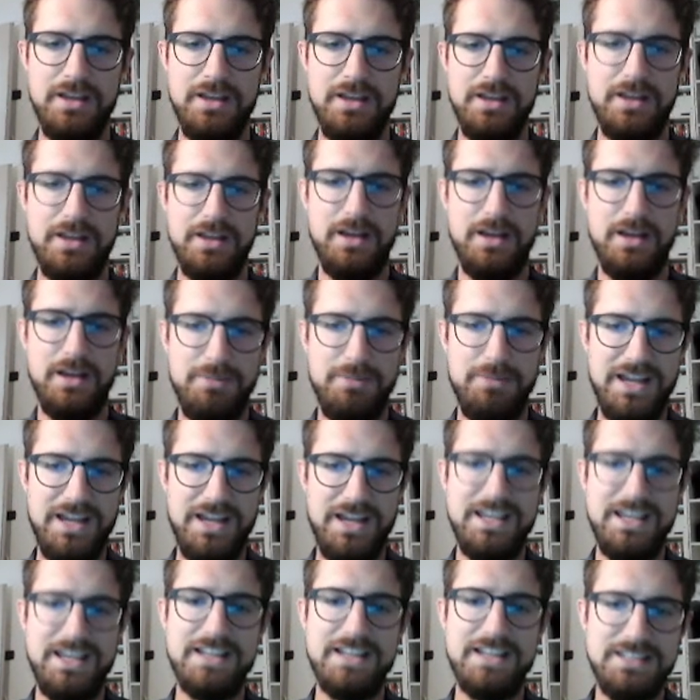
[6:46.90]
by
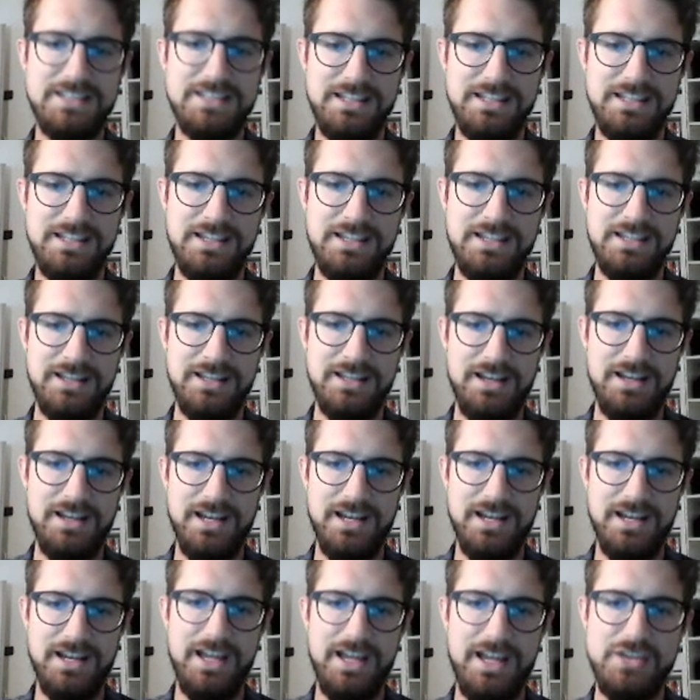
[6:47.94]
getting
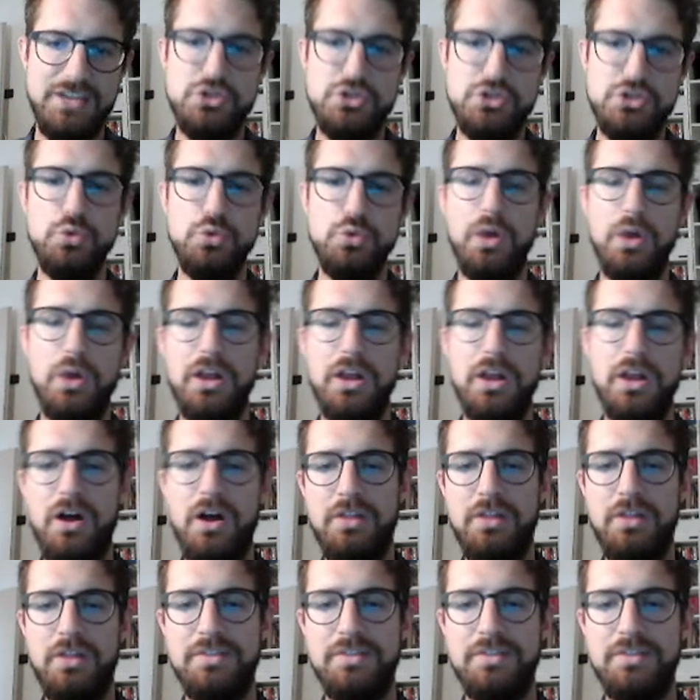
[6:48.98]
a jewel
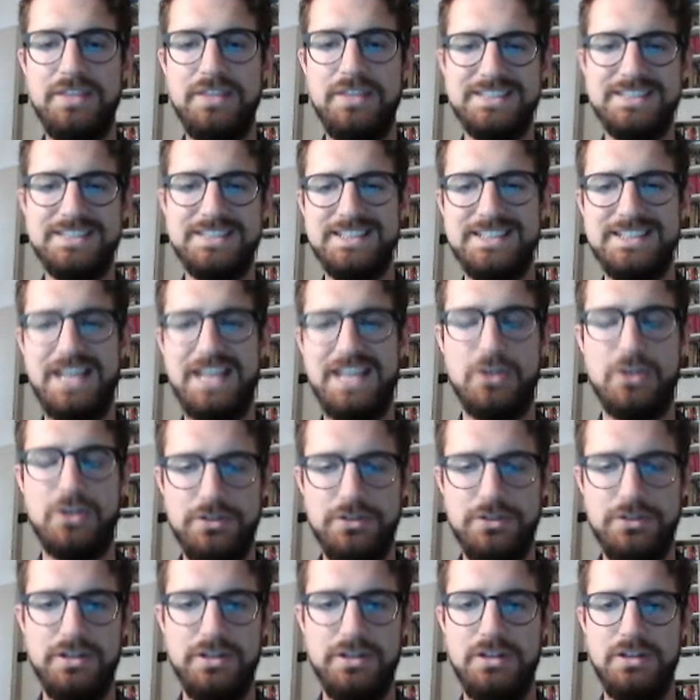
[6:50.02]
on
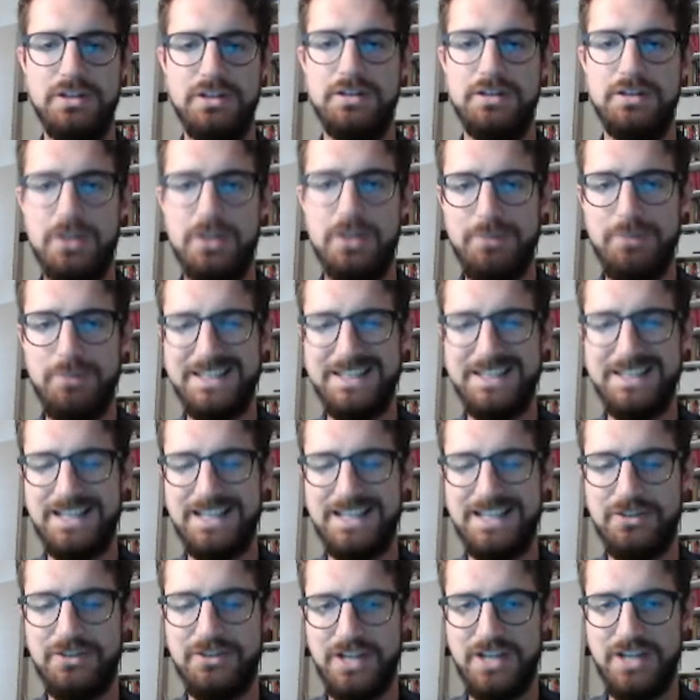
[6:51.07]
my
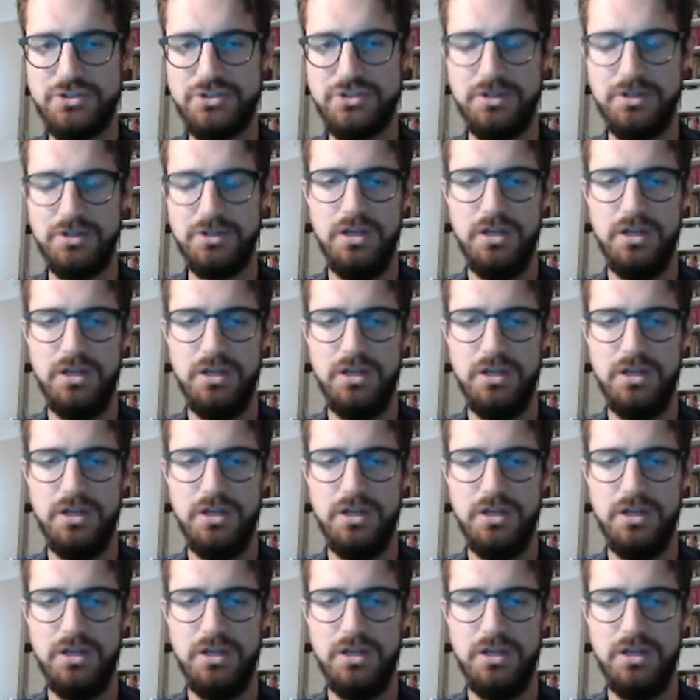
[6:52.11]
second action.